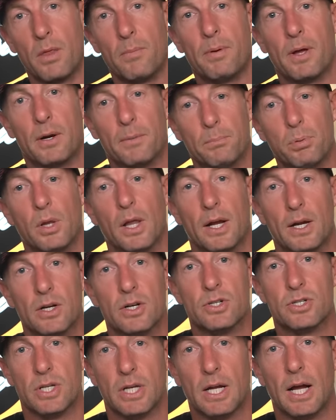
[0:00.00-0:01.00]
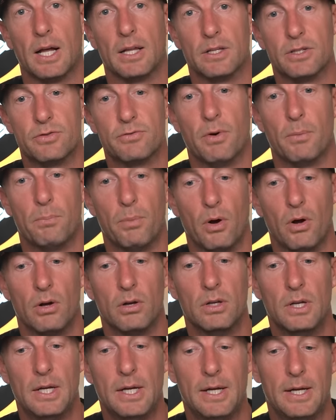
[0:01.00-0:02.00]
of the better players in college
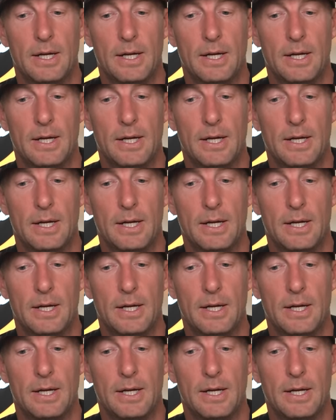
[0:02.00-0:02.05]
football